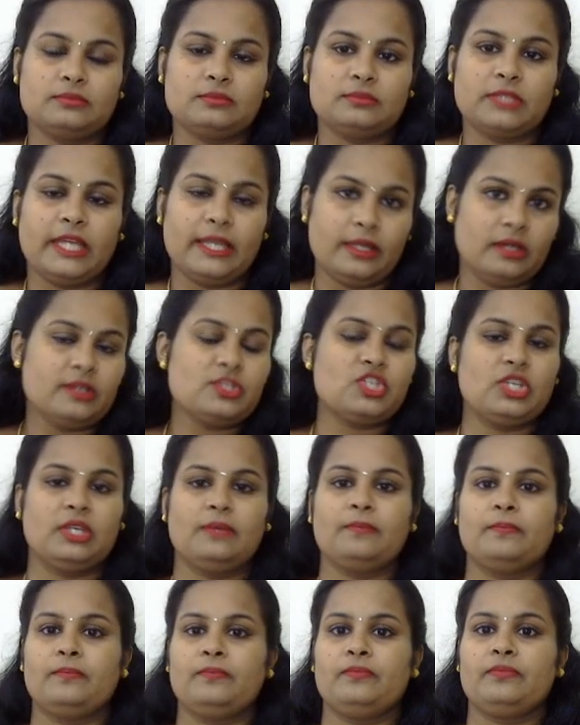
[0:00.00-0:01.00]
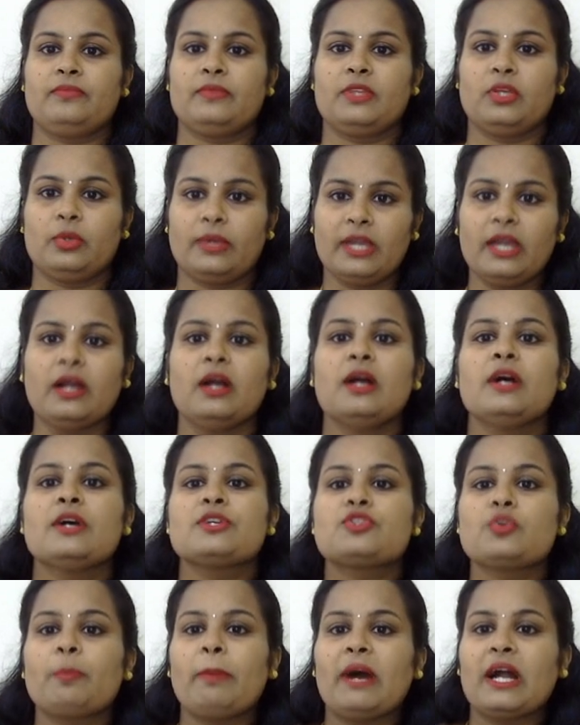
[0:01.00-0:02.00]
energy. Okay,
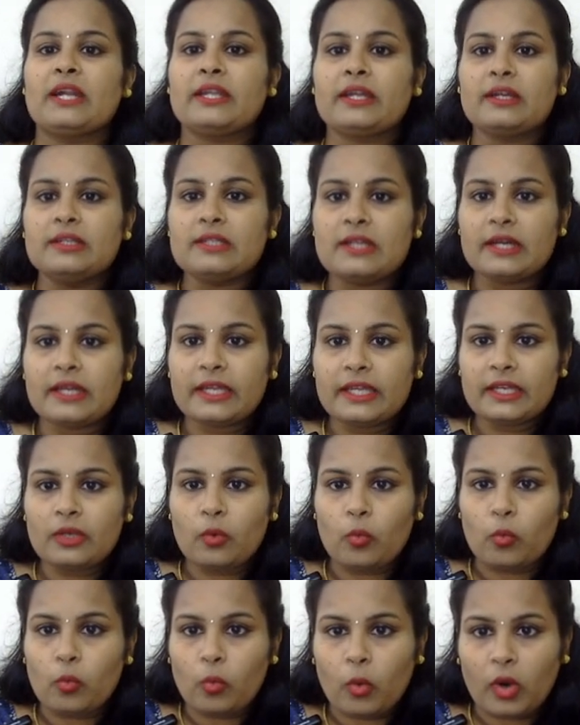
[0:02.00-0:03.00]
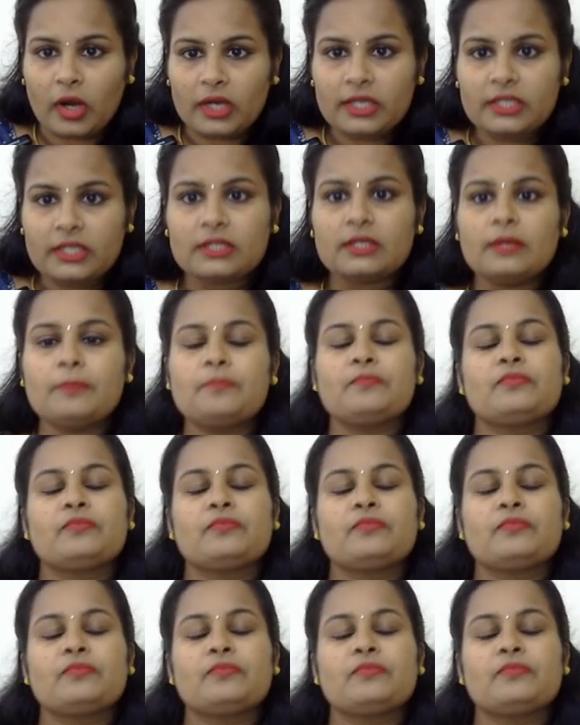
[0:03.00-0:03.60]
so particle in water,